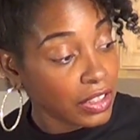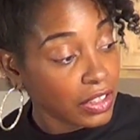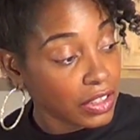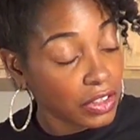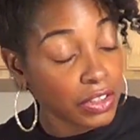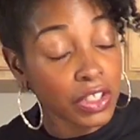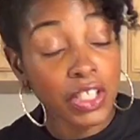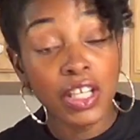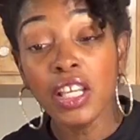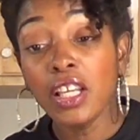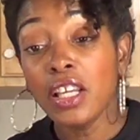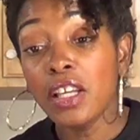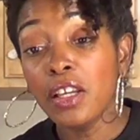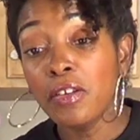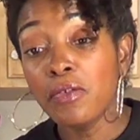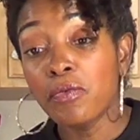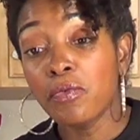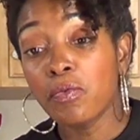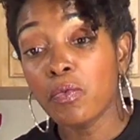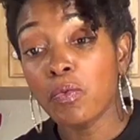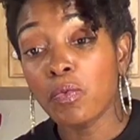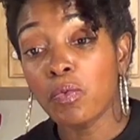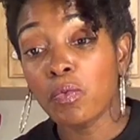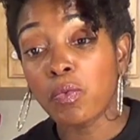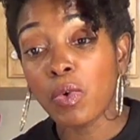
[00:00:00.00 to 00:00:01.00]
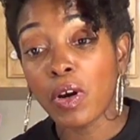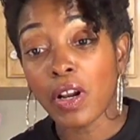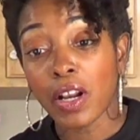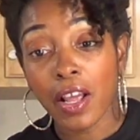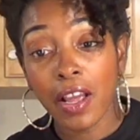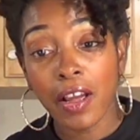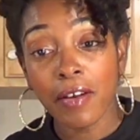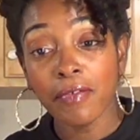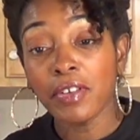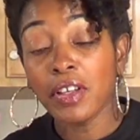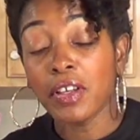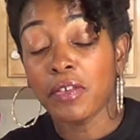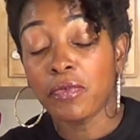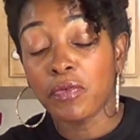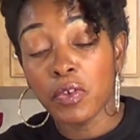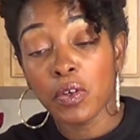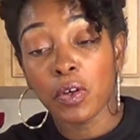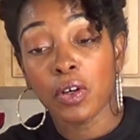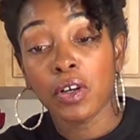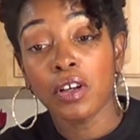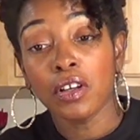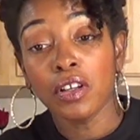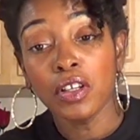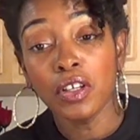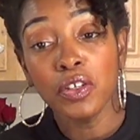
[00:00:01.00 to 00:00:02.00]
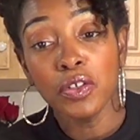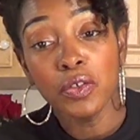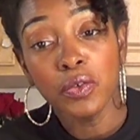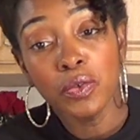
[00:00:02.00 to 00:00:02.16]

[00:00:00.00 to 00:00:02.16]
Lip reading: leave whatever, if you're going to